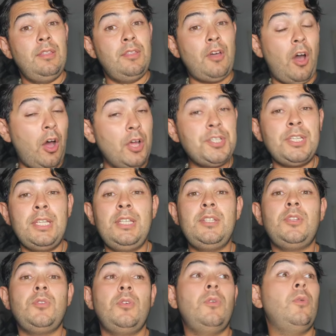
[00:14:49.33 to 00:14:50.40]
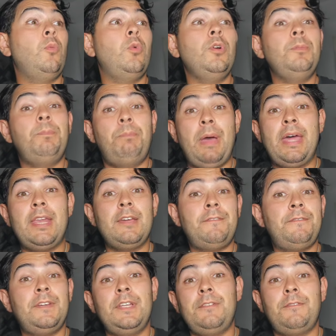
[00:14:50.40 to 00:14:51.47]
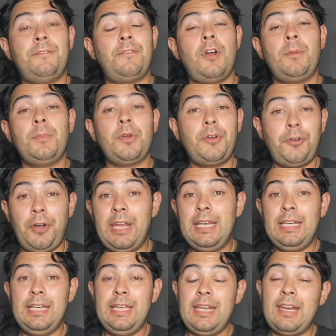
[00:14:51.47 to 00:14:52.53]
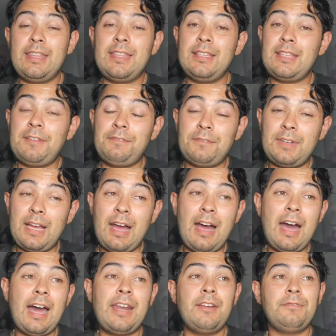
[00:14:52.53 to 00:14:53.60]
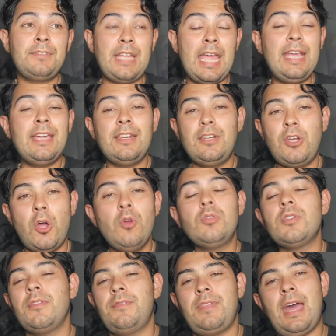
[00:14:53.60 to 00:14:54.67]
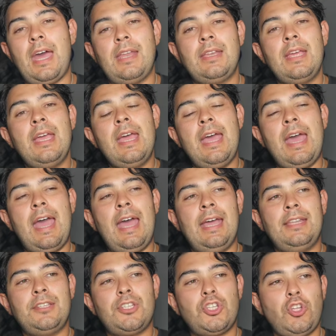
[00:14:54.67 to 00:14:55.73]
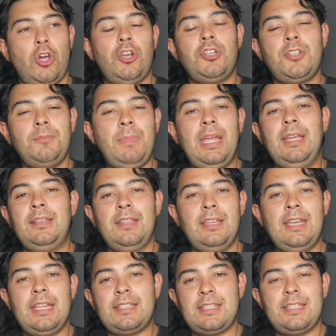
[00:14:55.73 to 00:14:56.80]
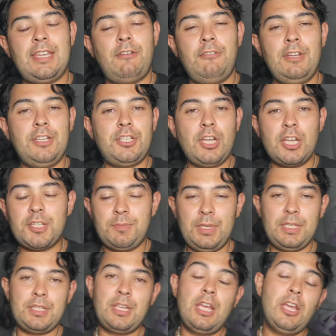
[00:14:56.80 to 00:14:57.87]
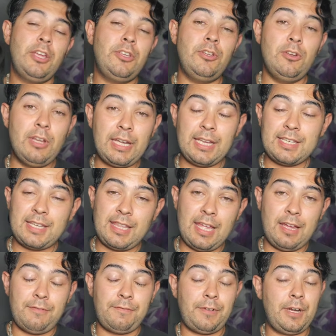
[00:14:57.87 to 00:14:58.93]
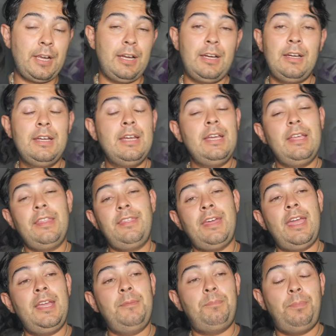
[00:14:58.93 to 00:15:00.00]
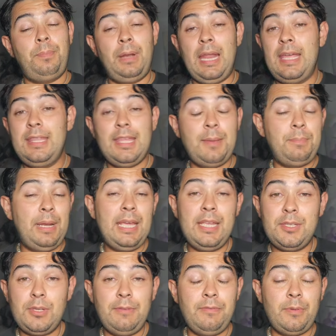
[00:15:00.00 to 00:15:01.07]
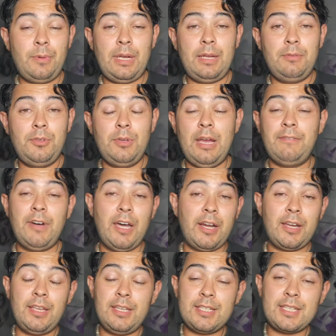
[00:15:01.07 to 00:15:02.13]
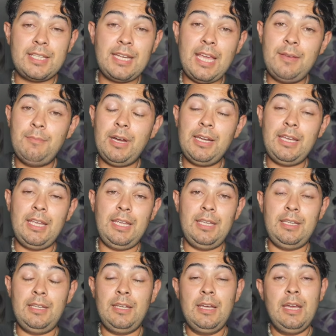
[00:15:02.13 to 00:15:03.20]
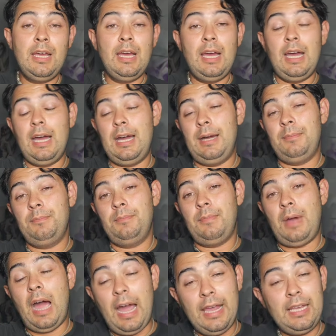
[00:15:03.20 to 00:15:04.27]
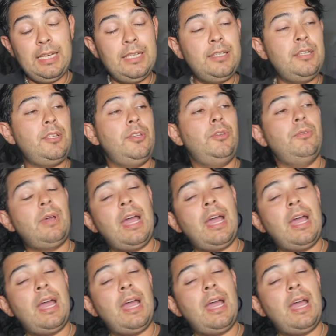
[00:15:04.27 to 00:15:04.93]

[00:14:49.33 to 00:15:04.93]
the Aussies would benefit from greatly. And I think they've kind of taken note of that. and started to make the necessary adjustments. You look at South Africa, they play their players everywhere. You have Archie Snyman in Ireland. You